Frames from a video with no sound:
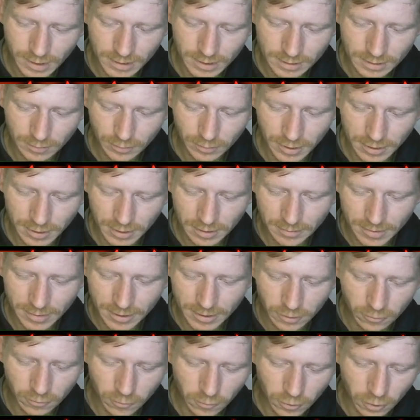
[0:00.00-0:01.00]
Let's get plenty of
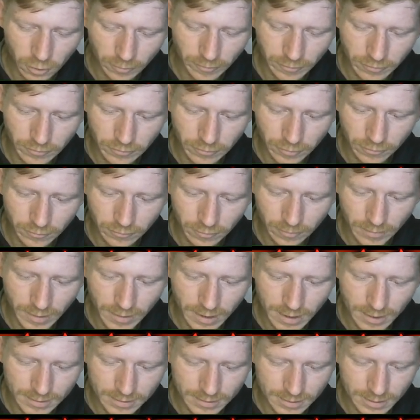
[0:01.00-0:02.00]
mana all coming through from
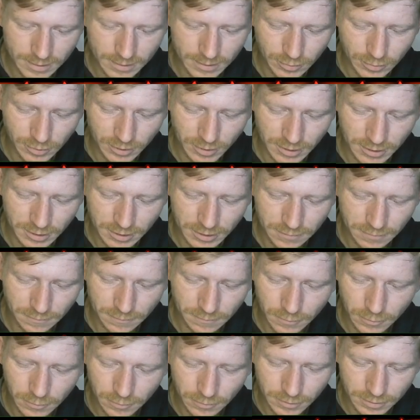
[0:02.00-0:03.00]
that, so that's pretty decent
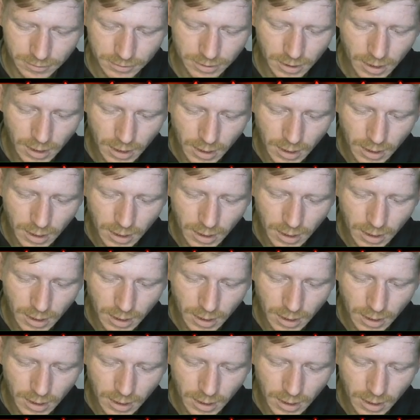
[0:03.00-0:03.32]
for us.